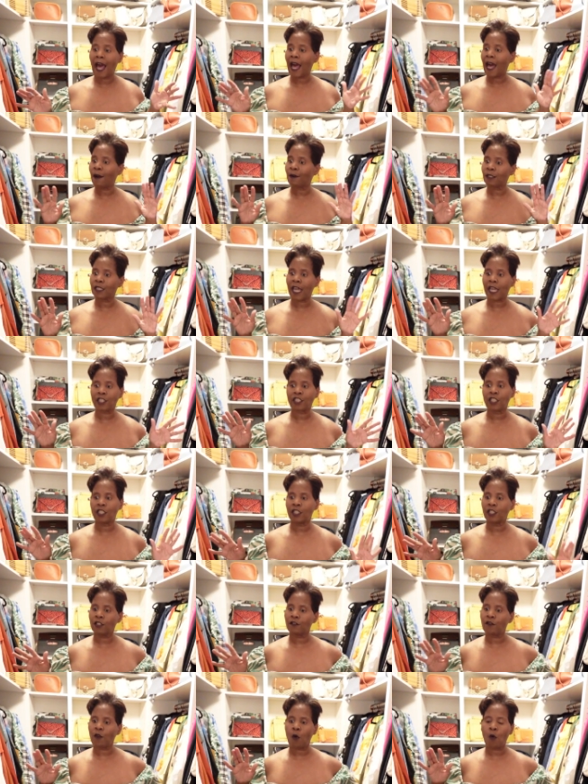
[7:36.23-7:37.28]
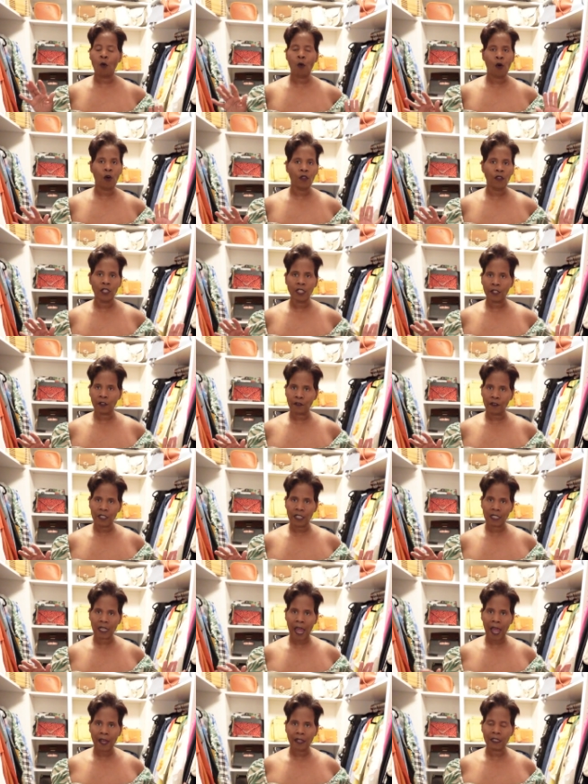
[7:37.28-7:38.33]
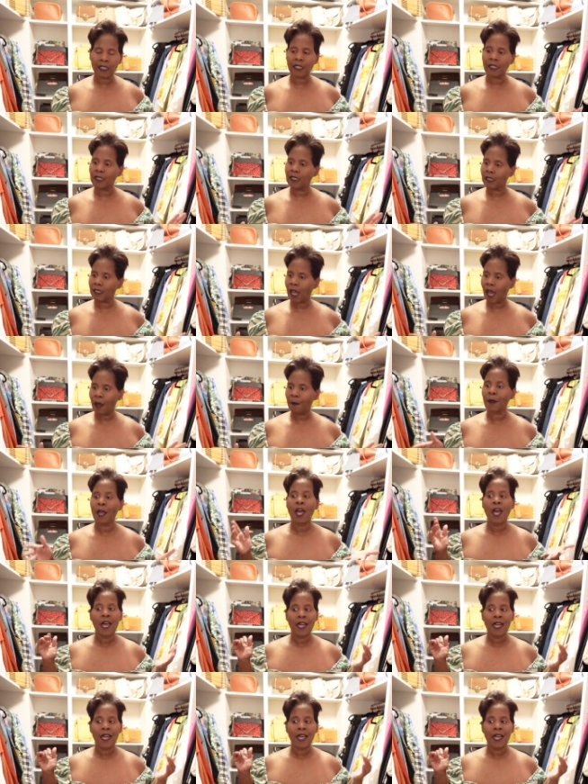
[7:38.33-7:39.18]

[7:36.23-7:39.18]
I was actually looking for all the different styles in this top.